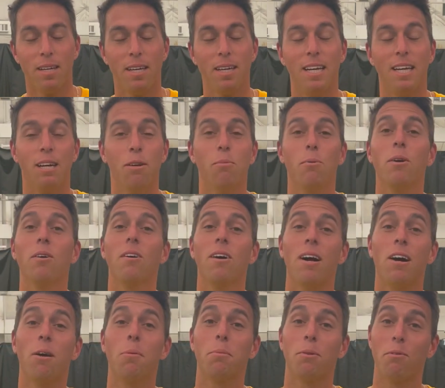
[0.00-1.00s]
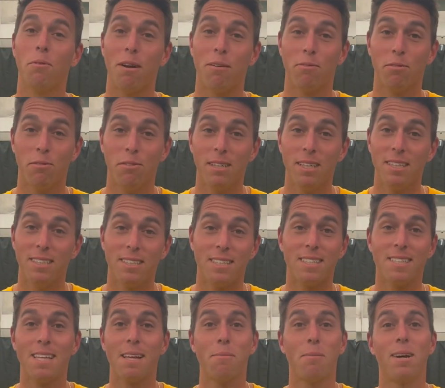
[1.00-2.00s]
It will help the referees
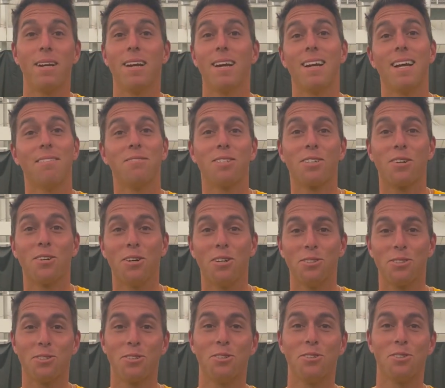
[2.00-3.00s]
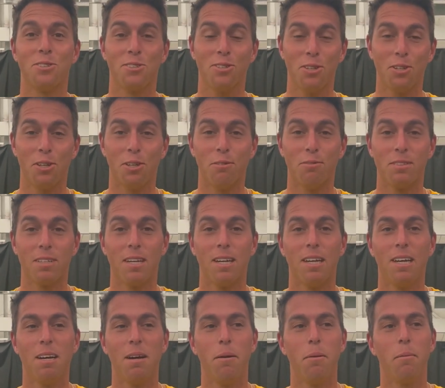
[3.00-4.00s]
as they might not have to call certain serves.
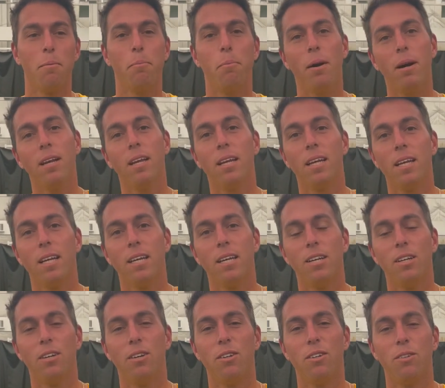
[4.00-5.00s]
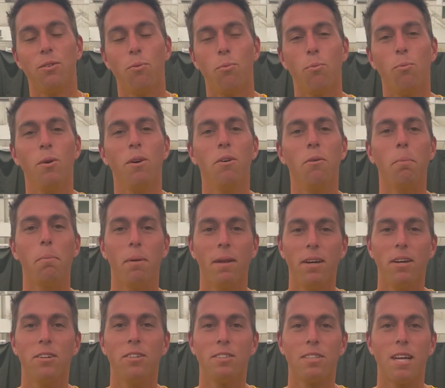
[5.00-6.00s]
But will
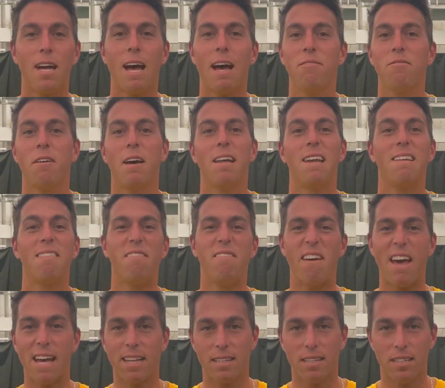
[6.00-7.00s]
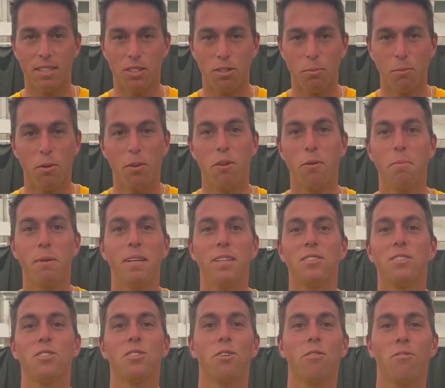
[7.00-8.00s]
players have an advantage? Will there be a
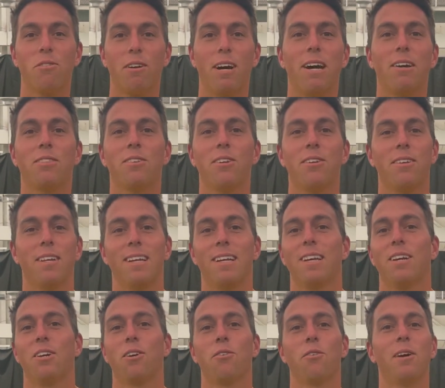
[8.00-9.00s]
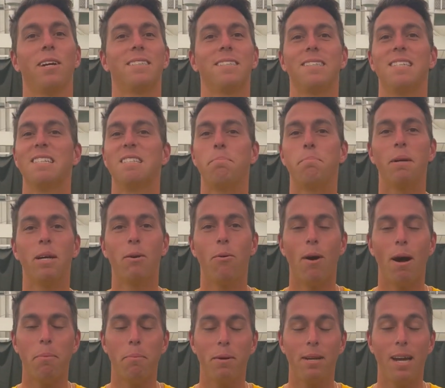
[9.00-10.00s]
server out there that creates this big
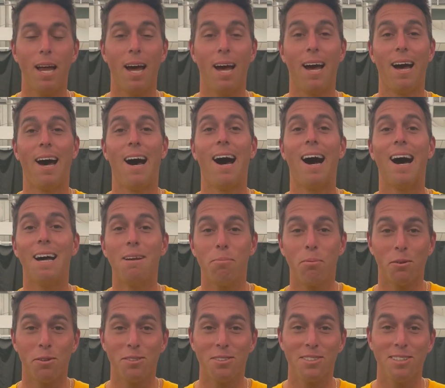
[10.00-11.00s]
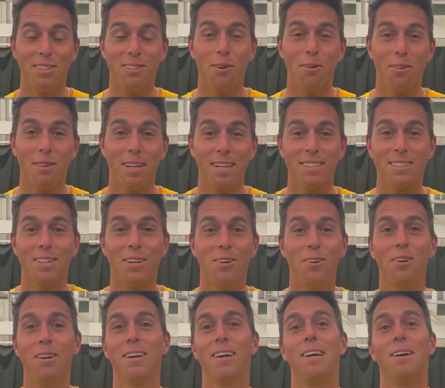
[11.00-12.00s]
weapon? I personally don't think
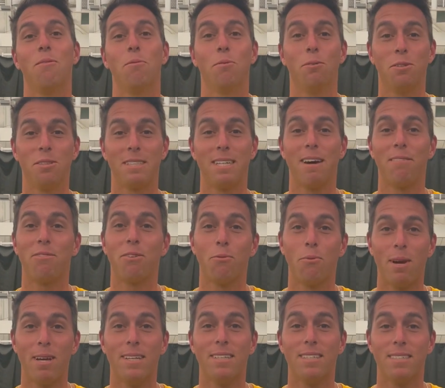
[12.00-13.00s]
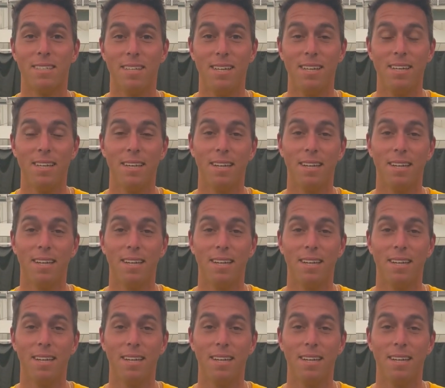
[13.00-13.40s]
so. We'll just have to wait and see.